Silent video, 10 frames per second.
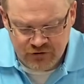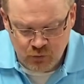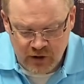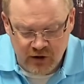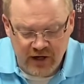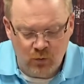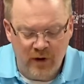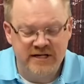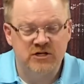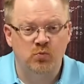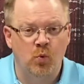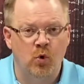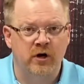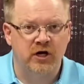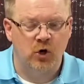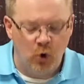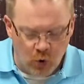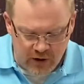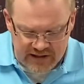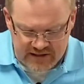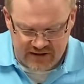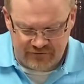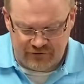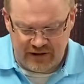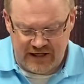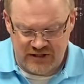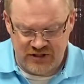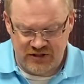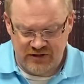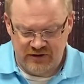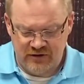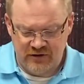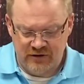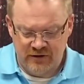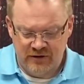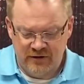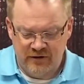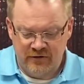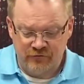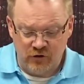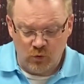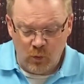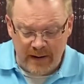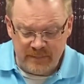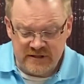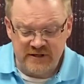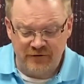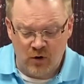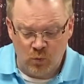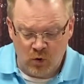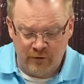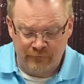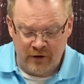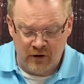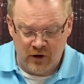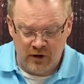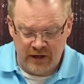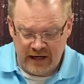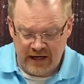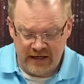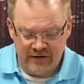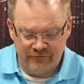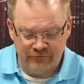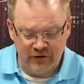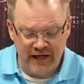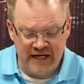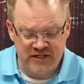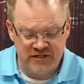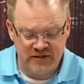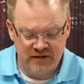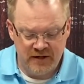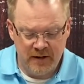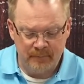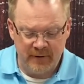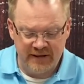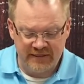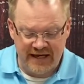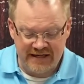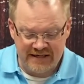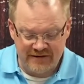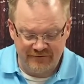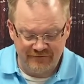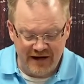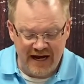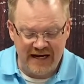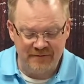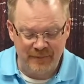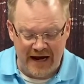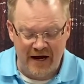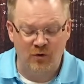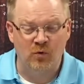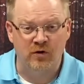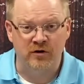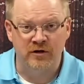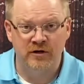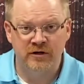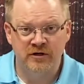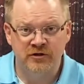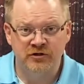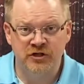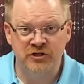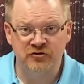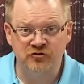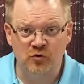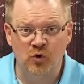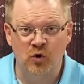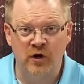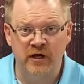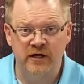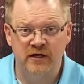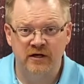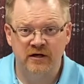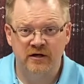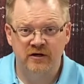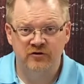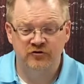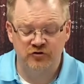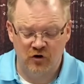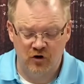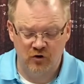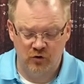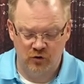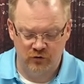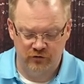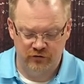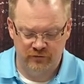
we are not waging war according to the flesh. For the weapons of our warfare are not flesh, but that divine power to destroy strongholds.